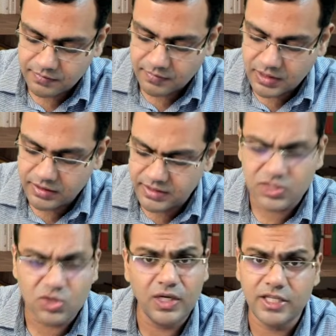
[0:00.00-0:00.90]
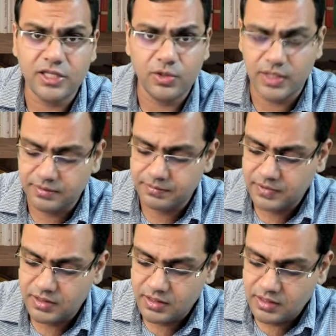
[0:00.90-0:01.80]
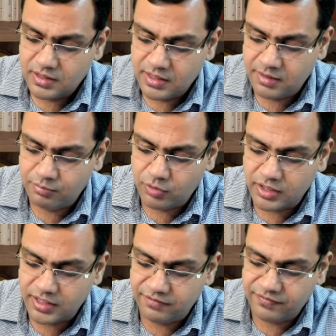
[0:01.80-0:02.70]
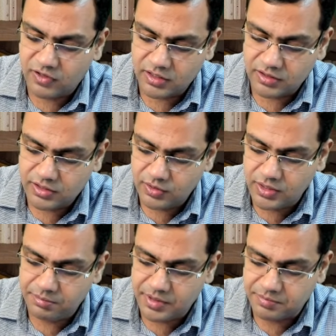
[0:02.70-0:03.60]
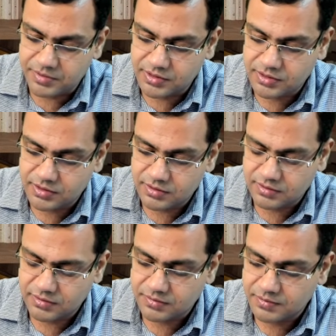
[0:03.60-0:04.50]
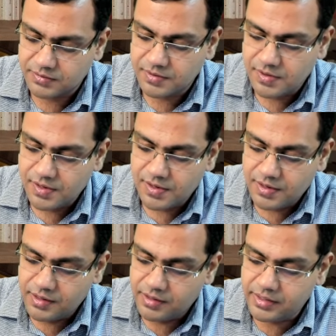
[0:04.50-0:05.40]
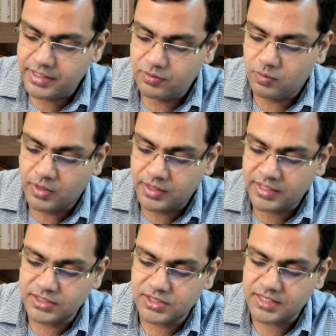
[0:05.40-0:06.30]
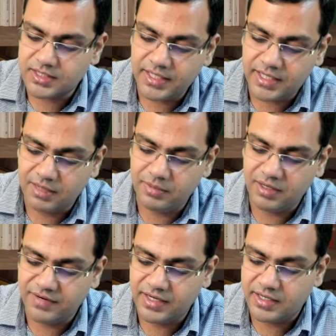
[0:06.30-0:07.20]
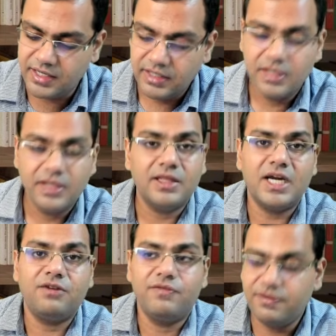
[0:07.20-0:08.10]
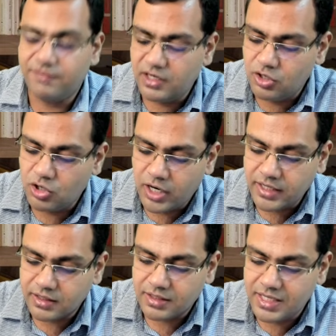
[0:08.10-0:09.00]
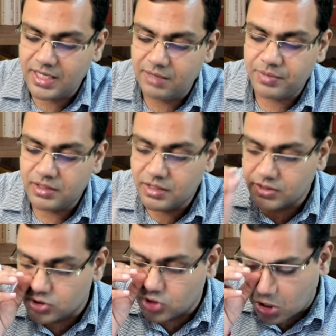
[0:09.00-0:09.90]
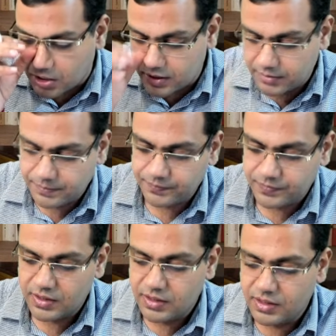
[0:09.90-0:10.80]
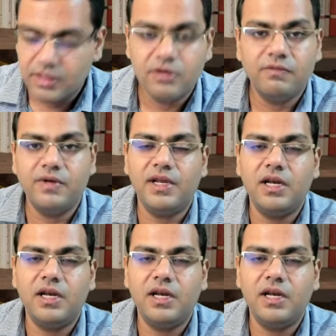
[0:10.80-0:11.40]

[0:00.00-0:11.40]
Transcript: This is only theory, important for theory purpose, right? What is just-in-time inventory? That we will not keep the stock. We will